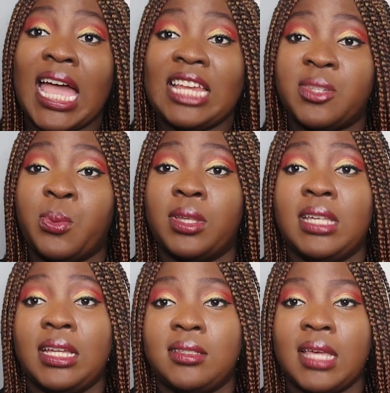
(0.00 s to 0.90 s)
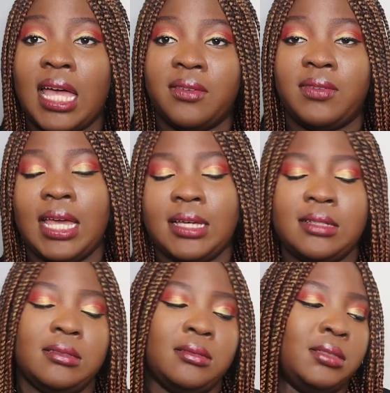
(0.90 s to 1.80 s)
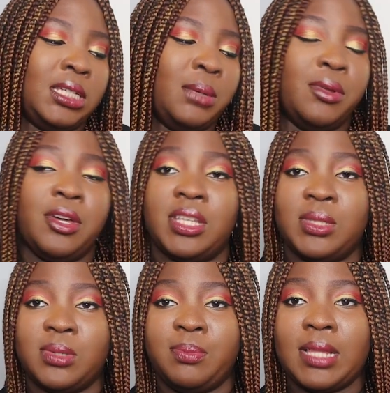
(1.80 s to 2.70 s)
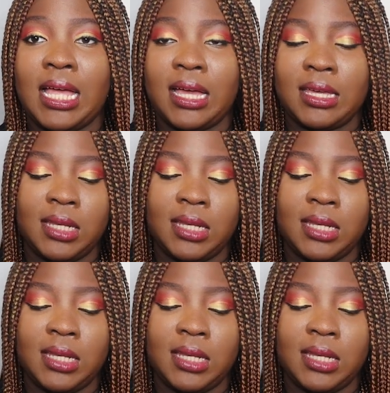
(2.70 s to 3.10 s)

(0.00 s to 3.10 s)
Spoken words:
I just wanted to have like kimono because it was black.